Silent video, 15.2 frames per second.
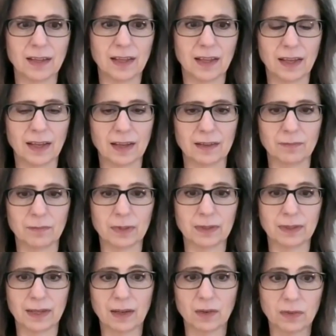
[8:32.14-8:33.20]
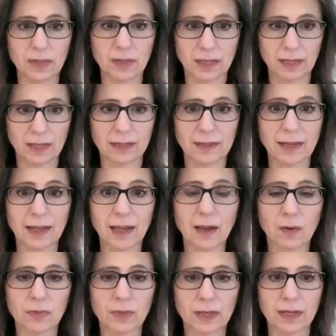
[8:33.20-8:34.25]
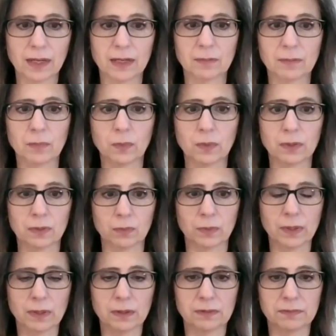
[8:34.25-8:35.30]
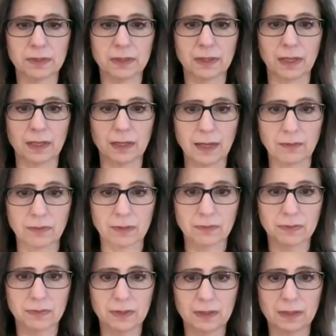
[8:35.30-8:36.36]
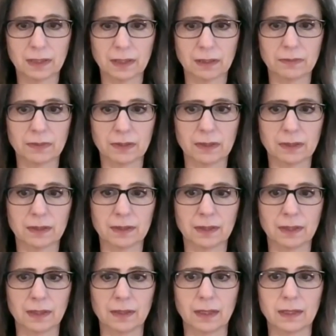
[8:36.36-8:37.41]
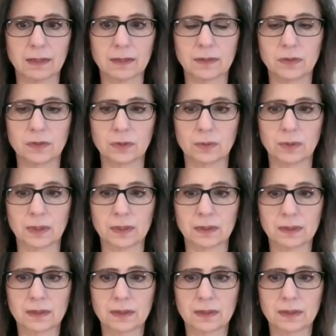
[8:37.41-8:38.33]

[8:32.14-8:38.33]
But now that I am more aware of it and have the feeling of it, that I can do it